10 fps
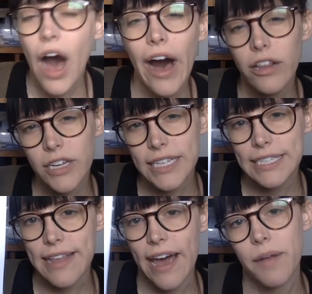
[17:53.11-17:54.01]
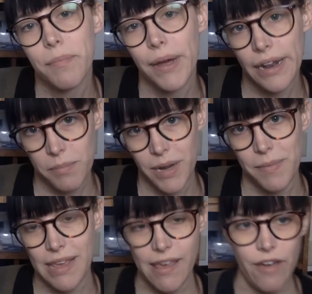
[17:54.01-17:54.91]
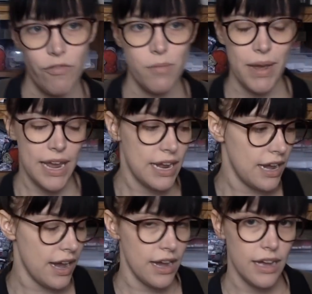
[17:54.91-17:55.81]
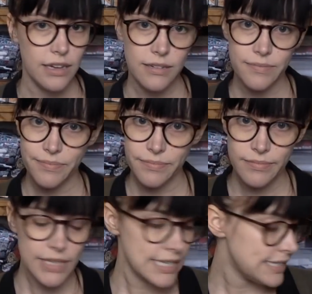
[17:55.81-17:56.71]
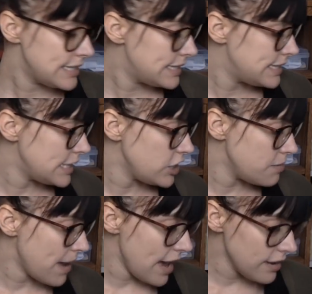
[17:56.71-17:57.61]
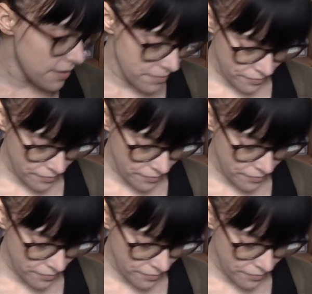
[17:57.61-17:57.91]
I'll look into that, but I'm gonna make that for my stitching bag.